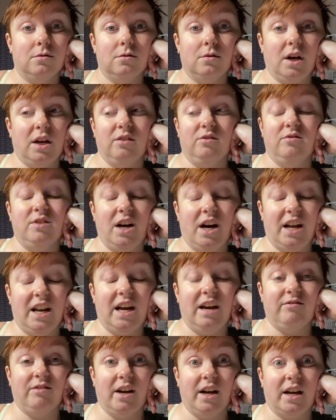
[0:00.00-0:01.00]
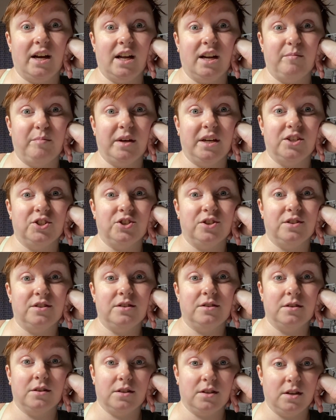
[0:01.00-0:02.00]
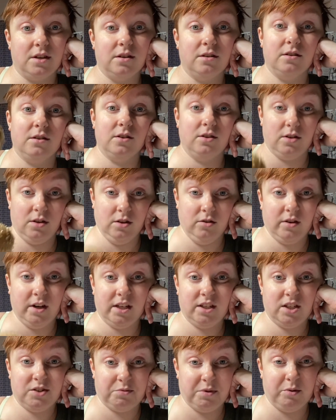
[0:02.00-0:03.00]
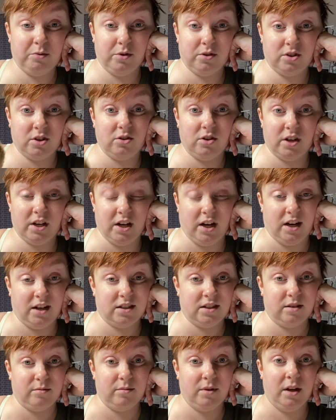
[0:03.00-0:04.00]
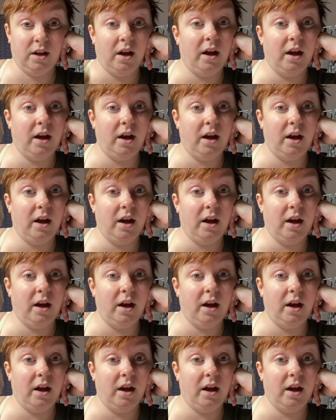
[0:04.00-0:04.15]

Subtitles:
I do not have that kind of patience. Listen, you guys' reroots are looking awesome.